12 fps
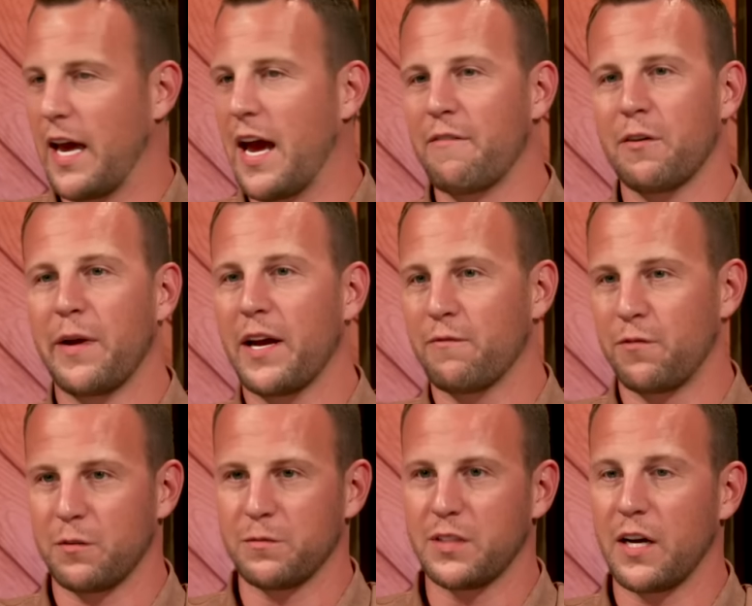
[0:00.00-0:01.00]
every man
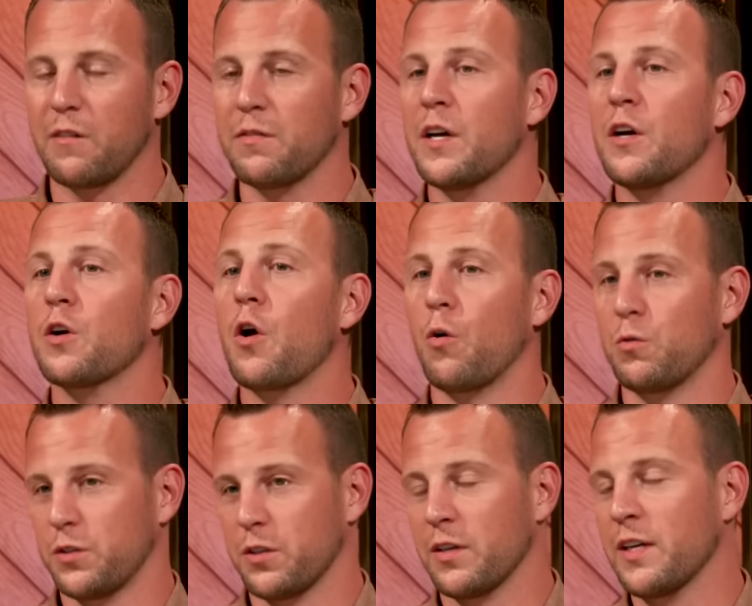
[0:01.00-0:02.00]
for himself
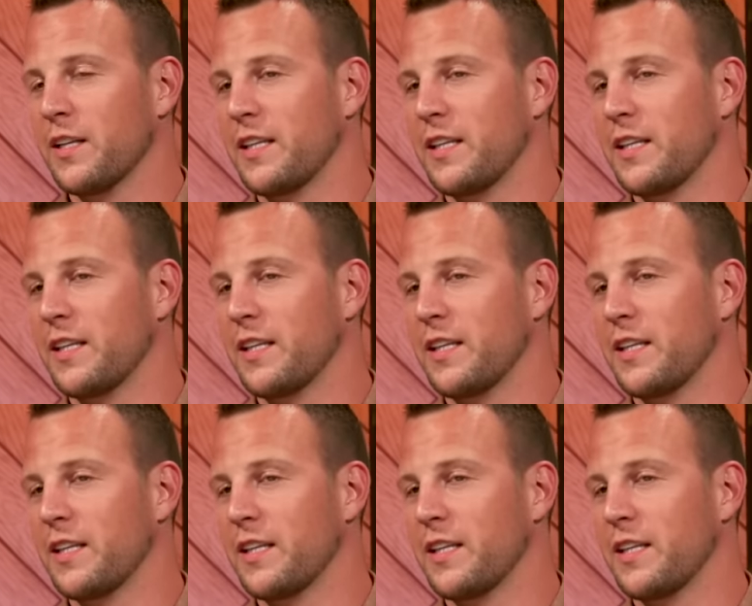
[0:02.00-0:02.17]
culture.